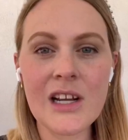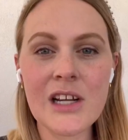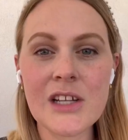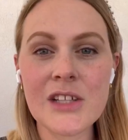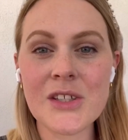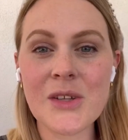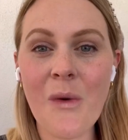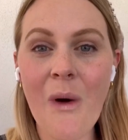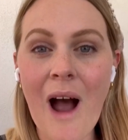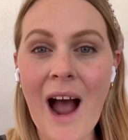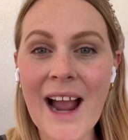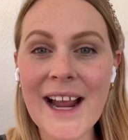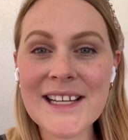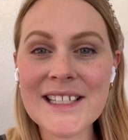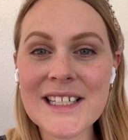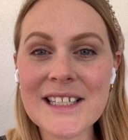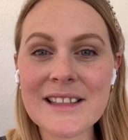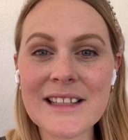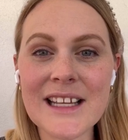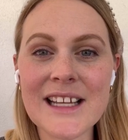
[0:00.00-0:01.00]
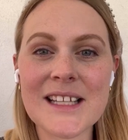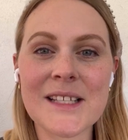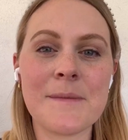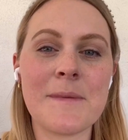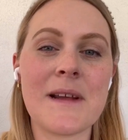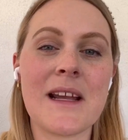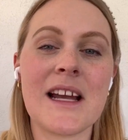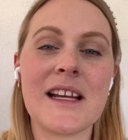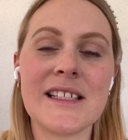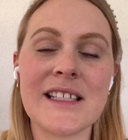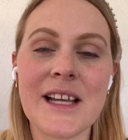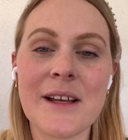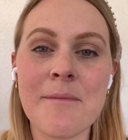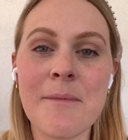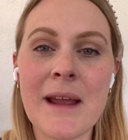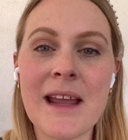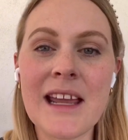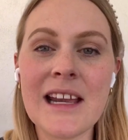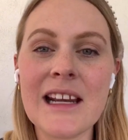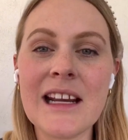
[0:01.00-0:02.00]
So I did this because it
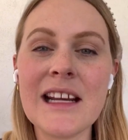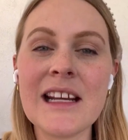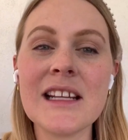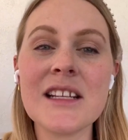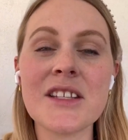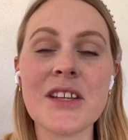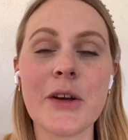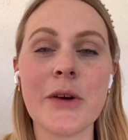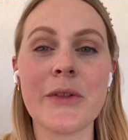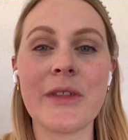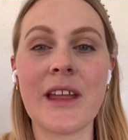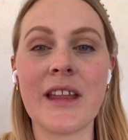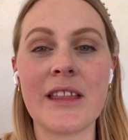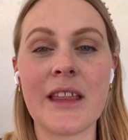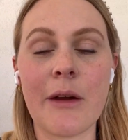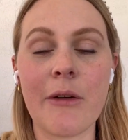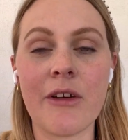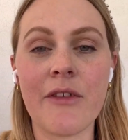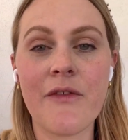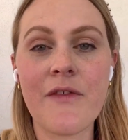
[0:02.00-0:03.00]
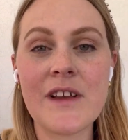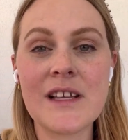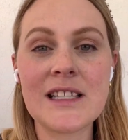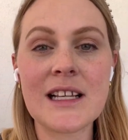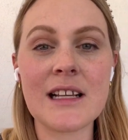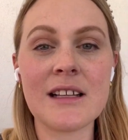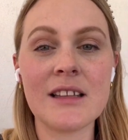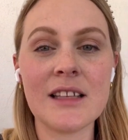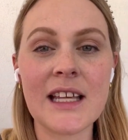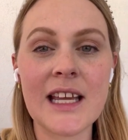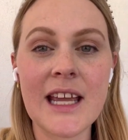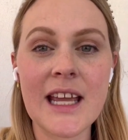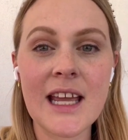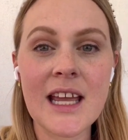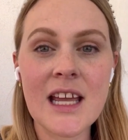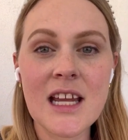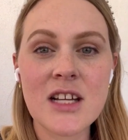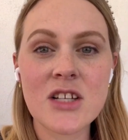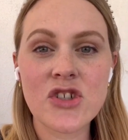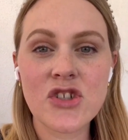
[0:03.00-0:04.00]
made it so that they were physically
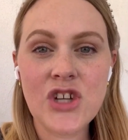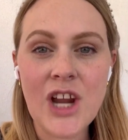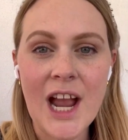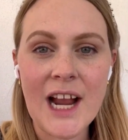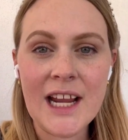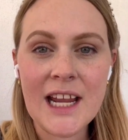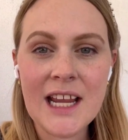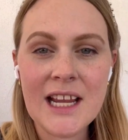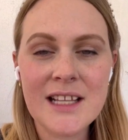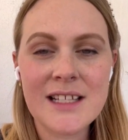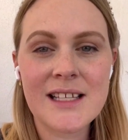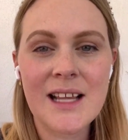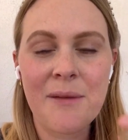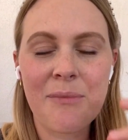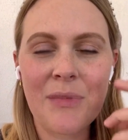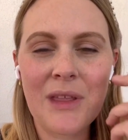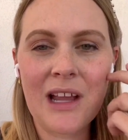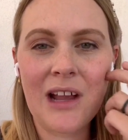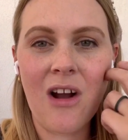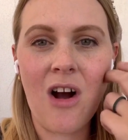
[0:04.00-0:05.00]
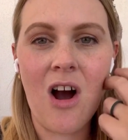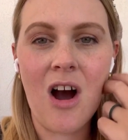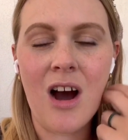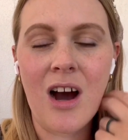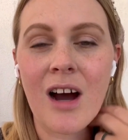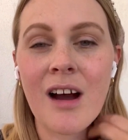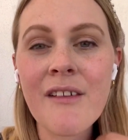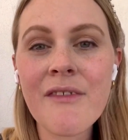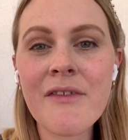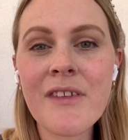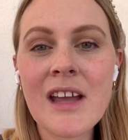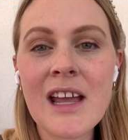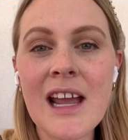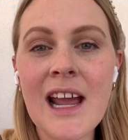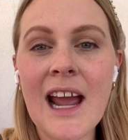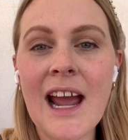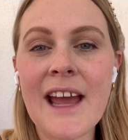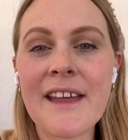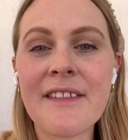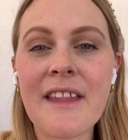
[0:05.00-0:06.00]
checking something off,
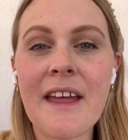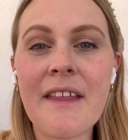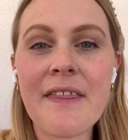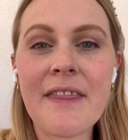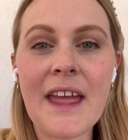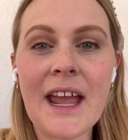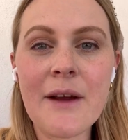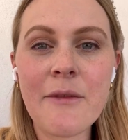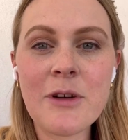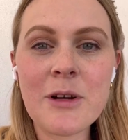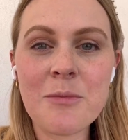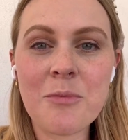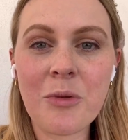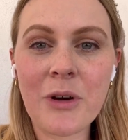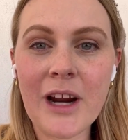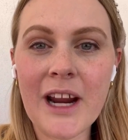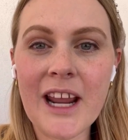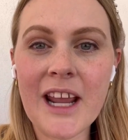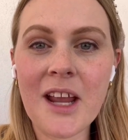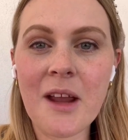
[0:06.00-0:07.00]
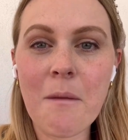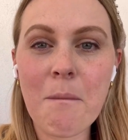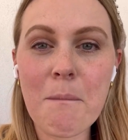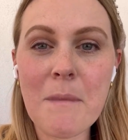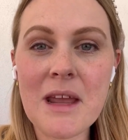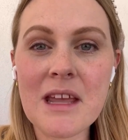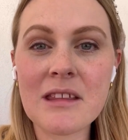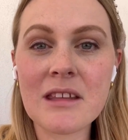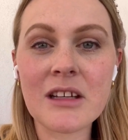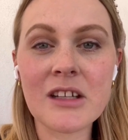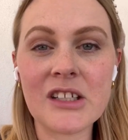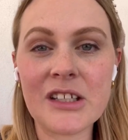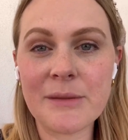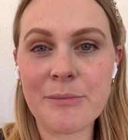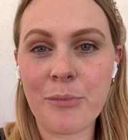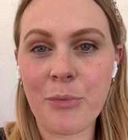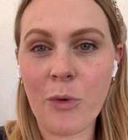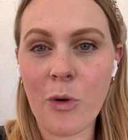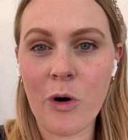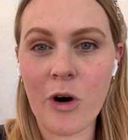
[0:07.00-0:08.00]
and then they would bring me the
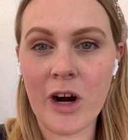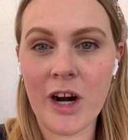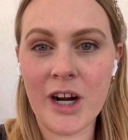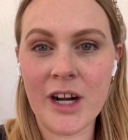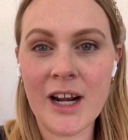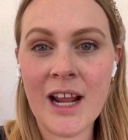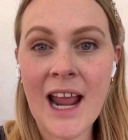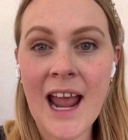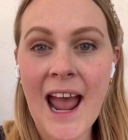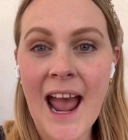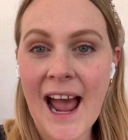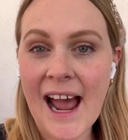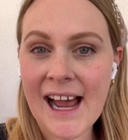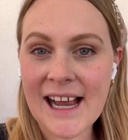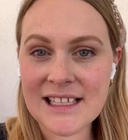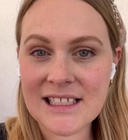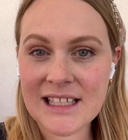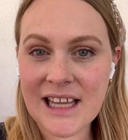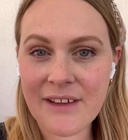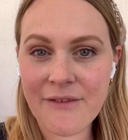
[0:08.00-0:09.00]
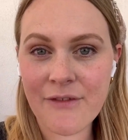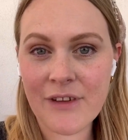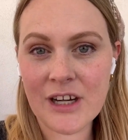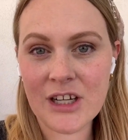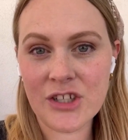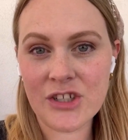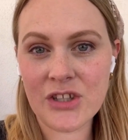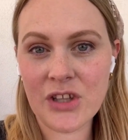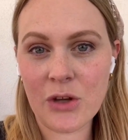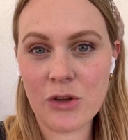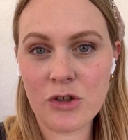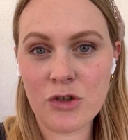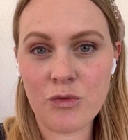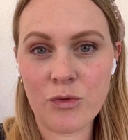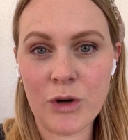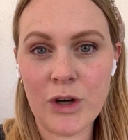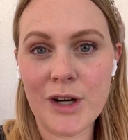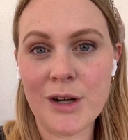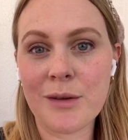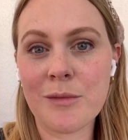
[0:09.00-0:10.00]
clipboard as they finished those
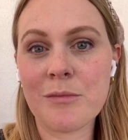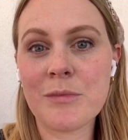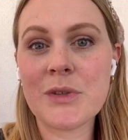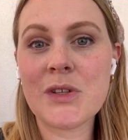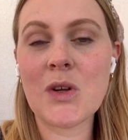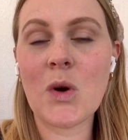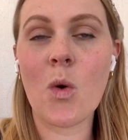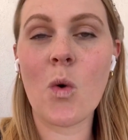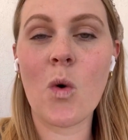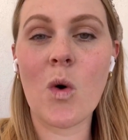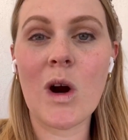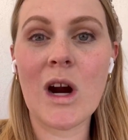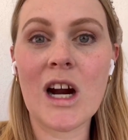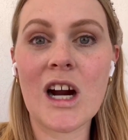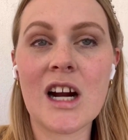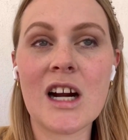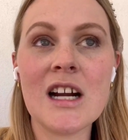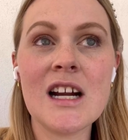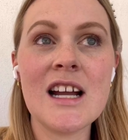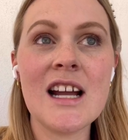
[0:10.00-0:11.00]
rooms, or